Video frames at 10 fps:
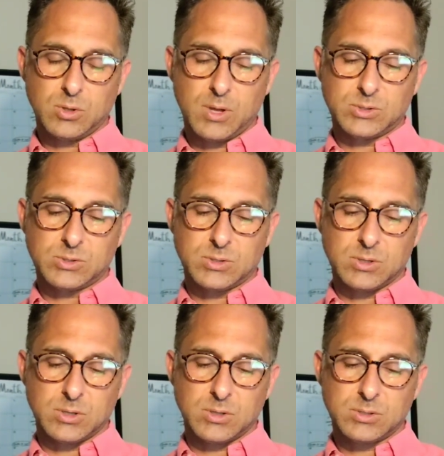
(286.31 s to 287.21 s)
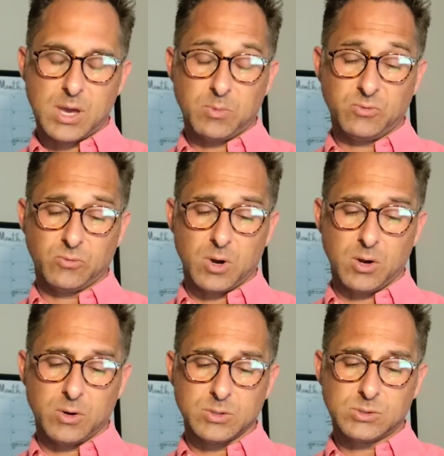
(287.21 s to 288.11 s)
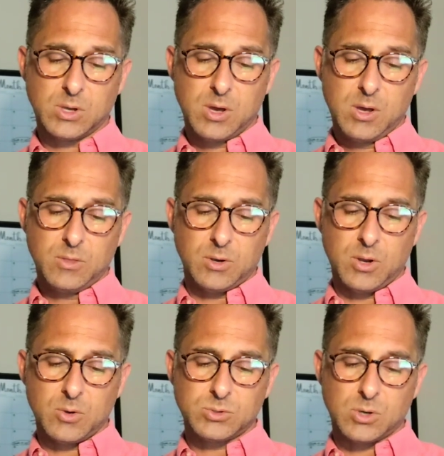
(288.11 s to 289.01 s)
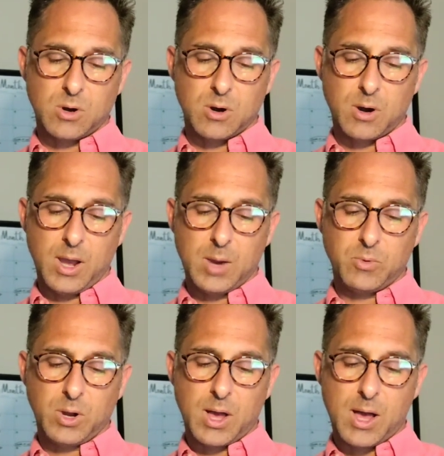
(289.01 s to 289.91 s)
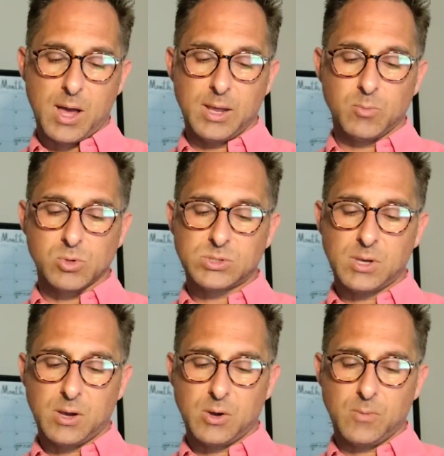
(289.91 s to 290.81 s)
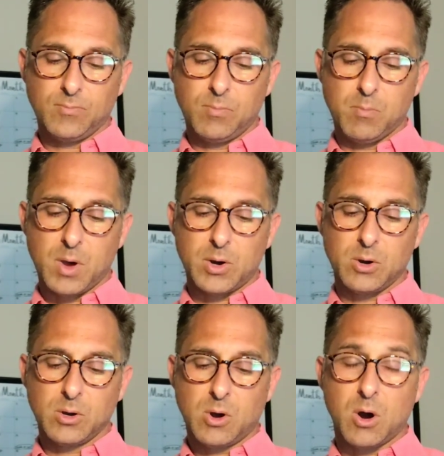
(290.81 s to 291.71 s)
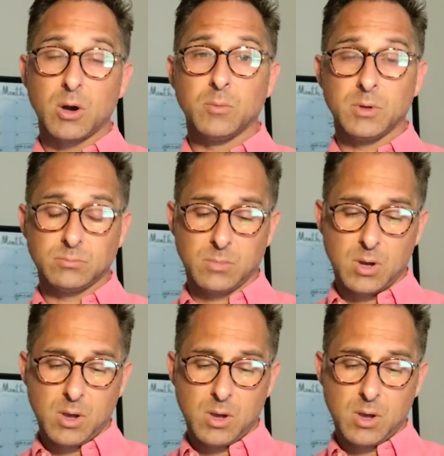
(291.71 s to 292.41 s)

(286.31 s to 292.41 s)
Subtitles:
That's the type of fragrance. The notes are apricot, immortelle, butter, cardamom,